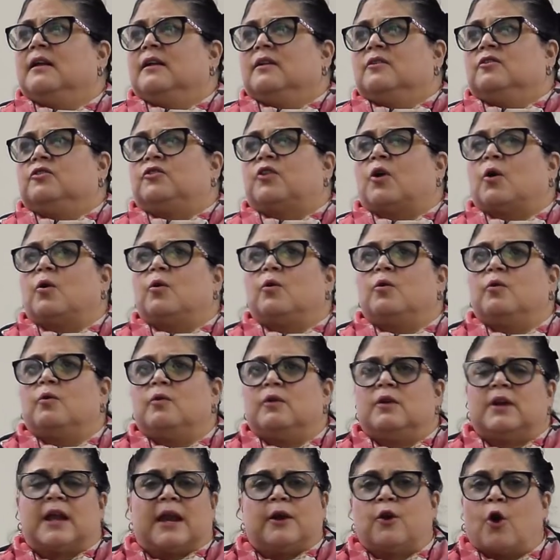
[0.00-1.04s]
So,
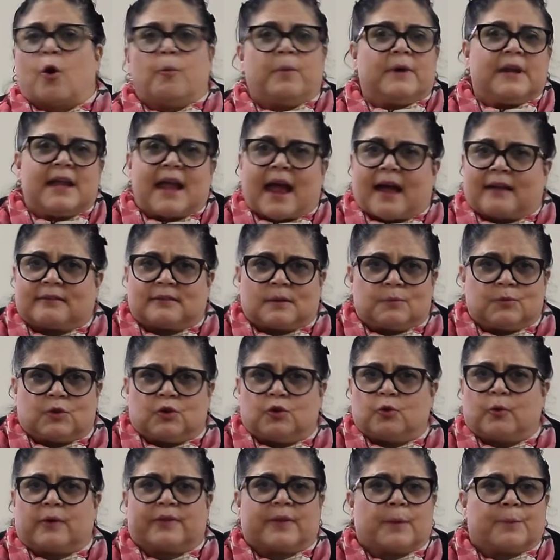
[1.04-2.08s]
and nobody asked him to
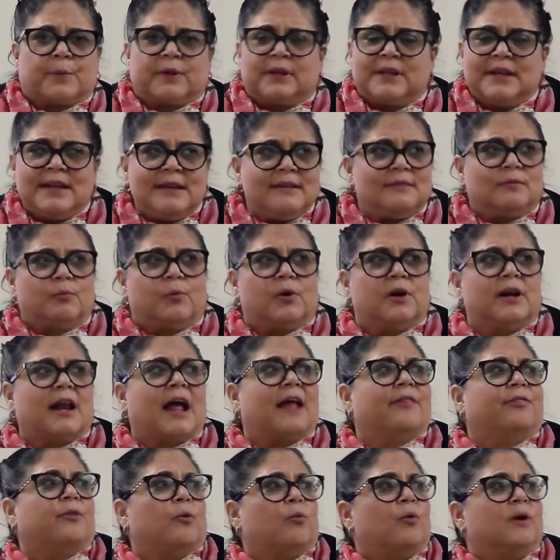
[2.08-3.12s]
do it. The police were
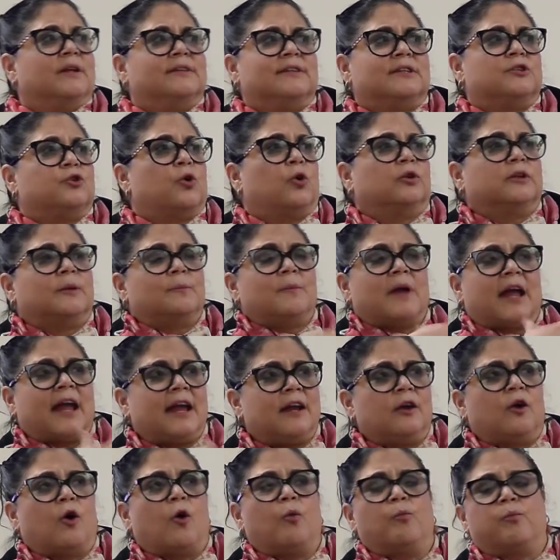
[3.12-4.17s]
not the ones that told him,
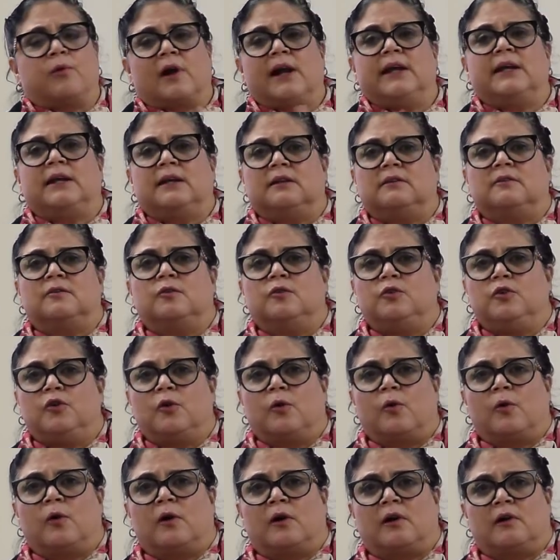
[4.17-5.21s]
hey, go break into
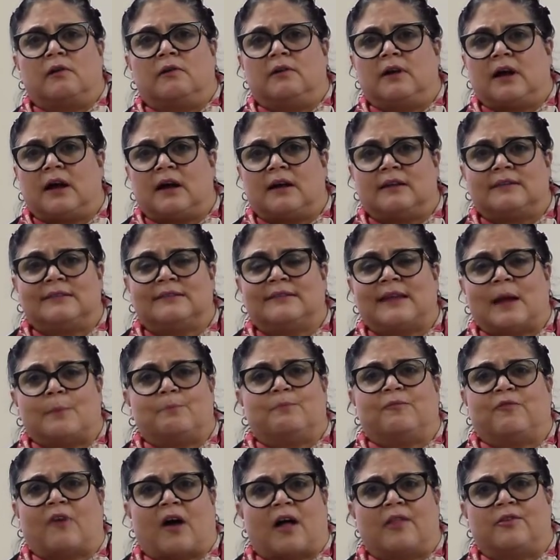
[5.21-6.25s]
your
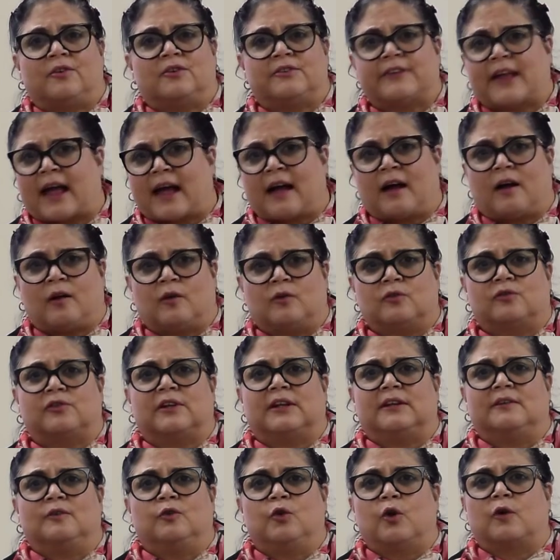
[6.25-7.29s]
stepfather's house
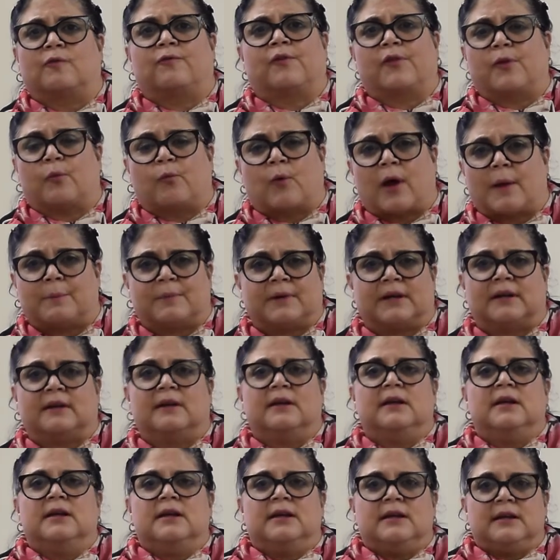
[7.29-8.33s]
and look for the weapon.
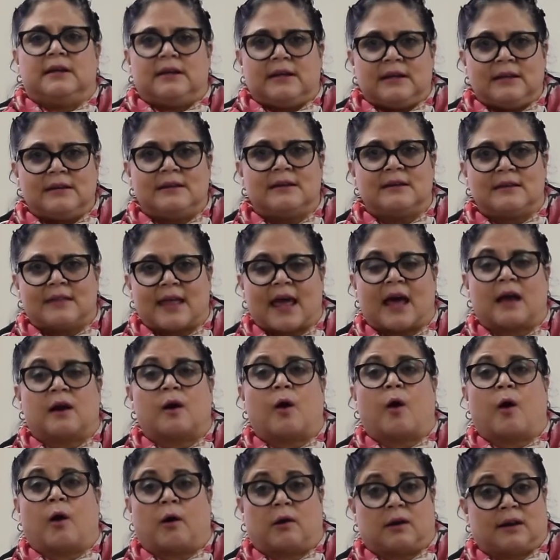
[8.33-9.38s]
He did that
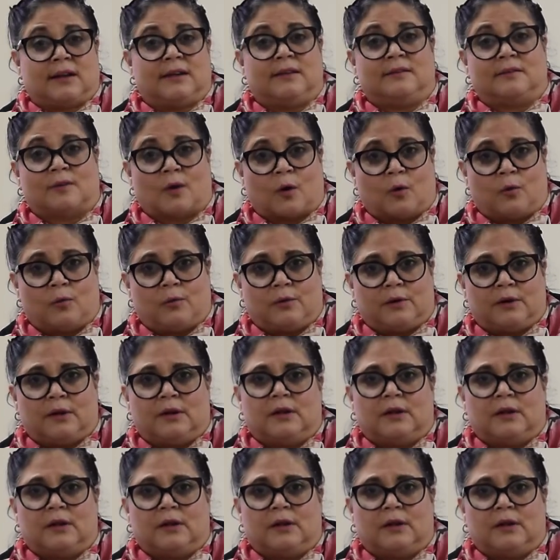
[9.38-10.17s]
on his own.